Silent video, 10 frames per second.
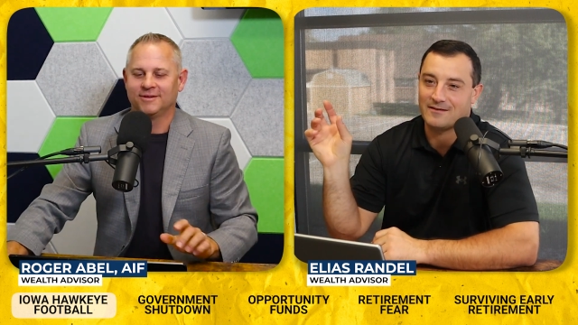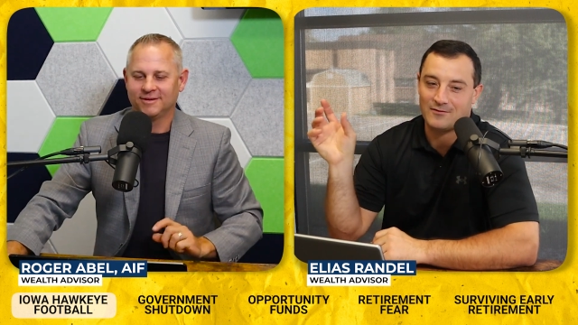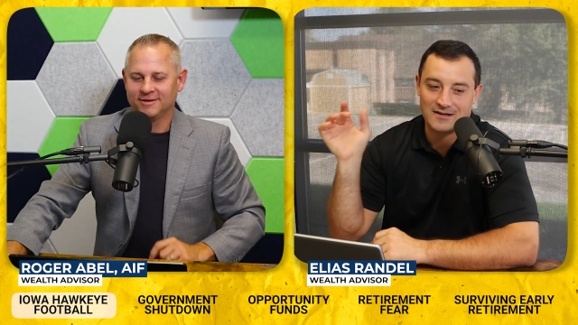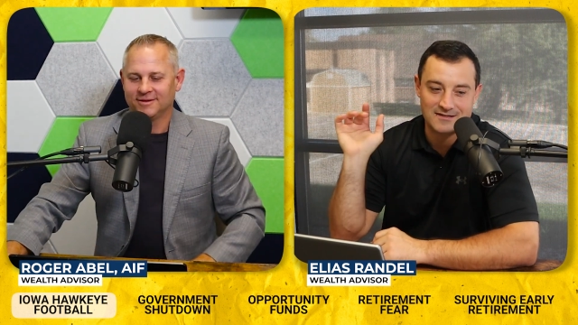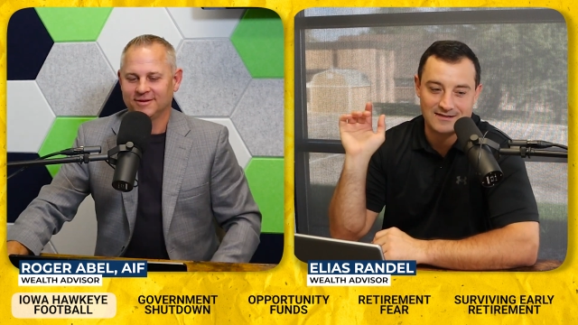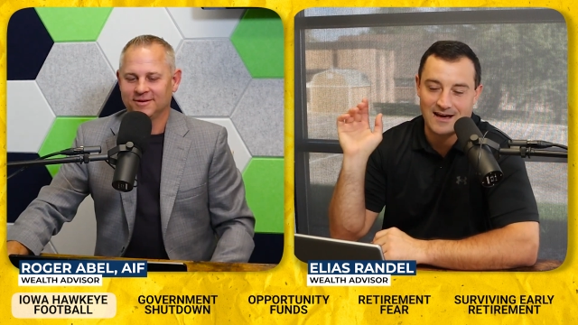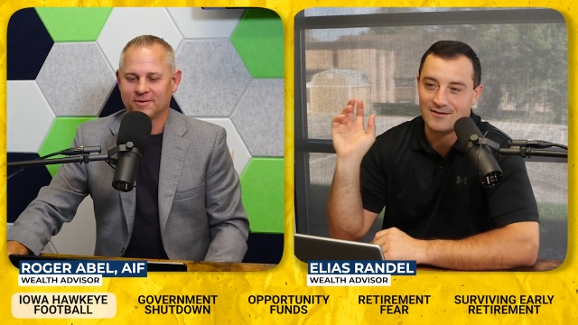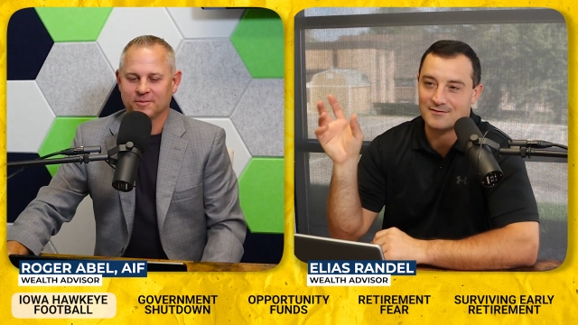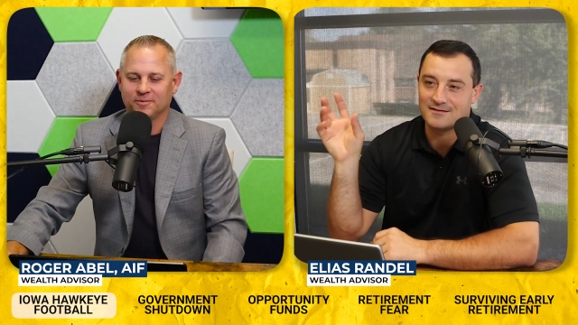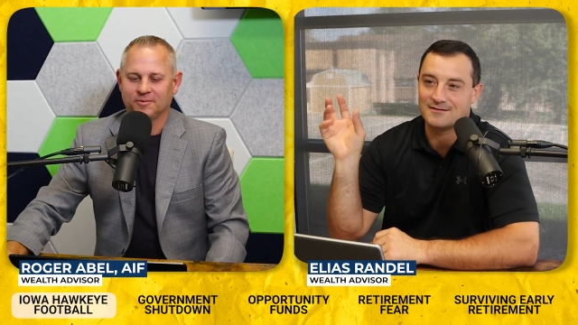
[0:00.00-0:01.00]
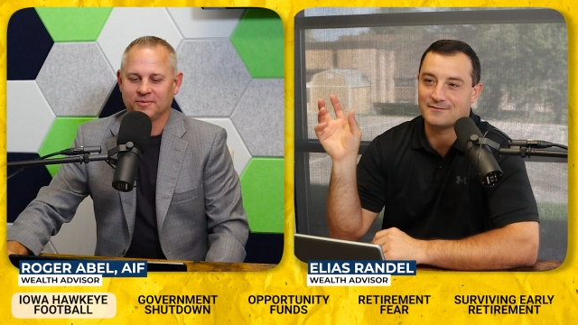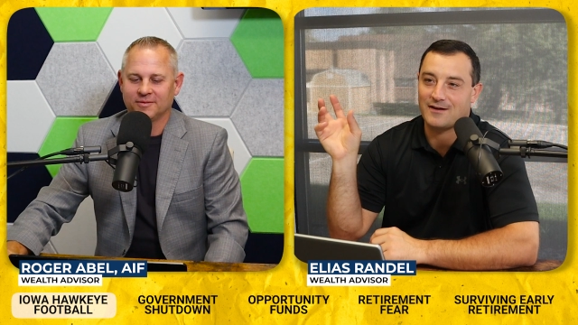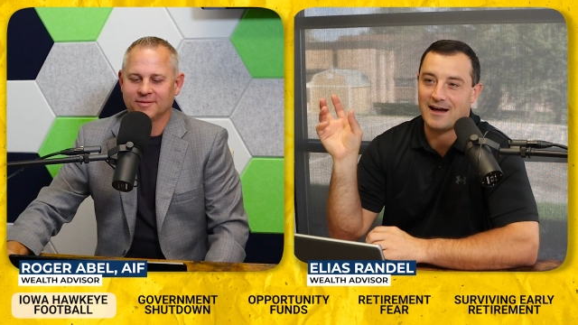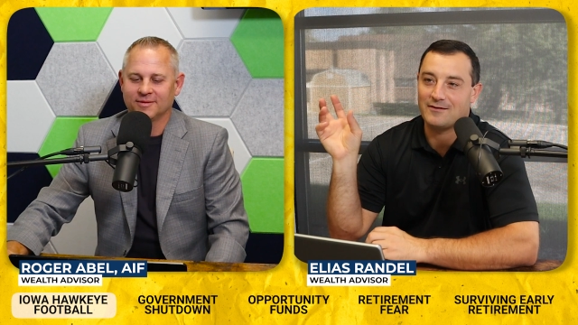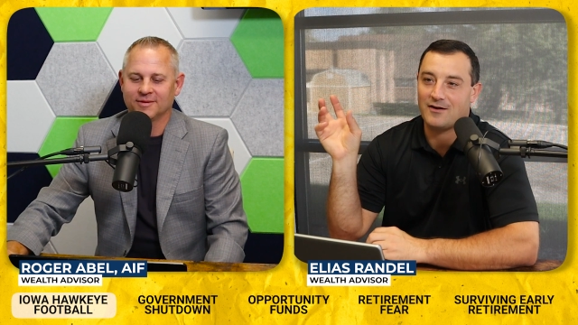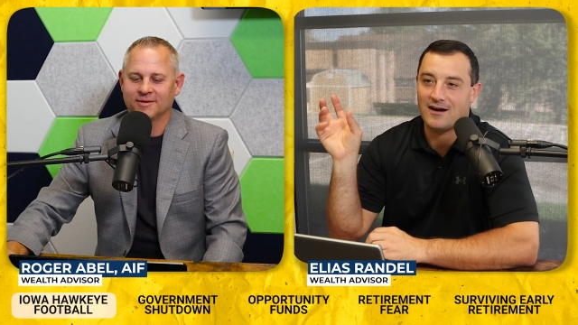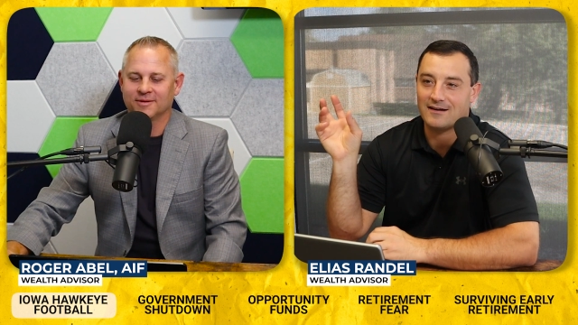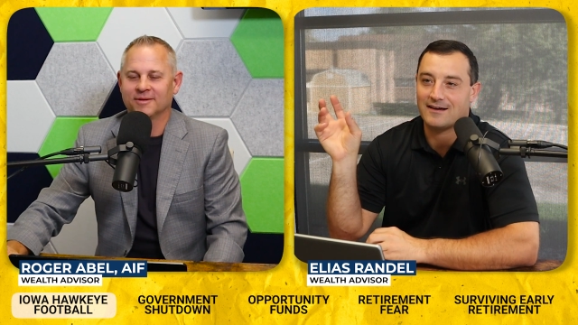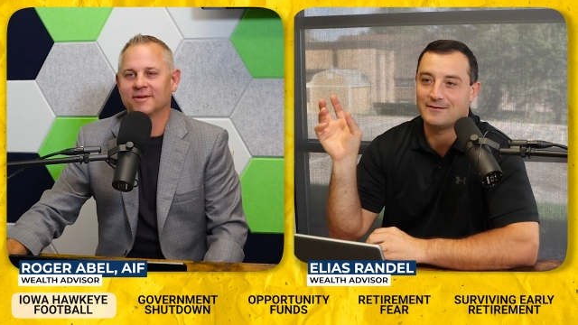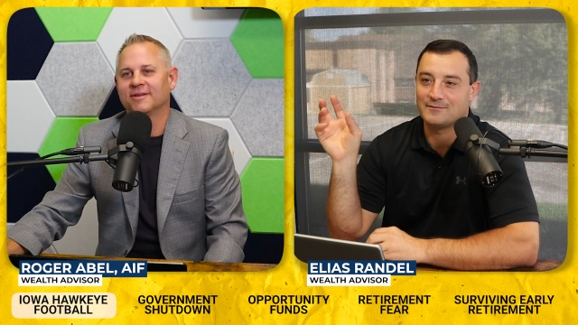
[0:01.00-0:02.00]
Speaker 1: I've watched thousands of Iowa
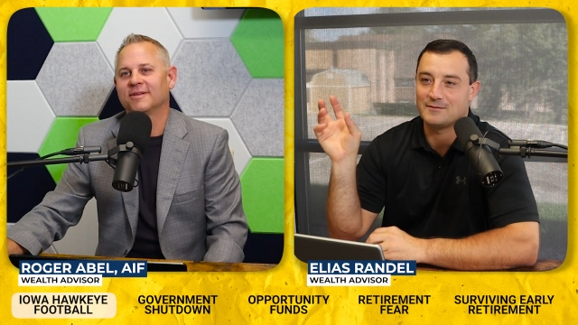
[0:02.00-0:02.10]
Hawkeye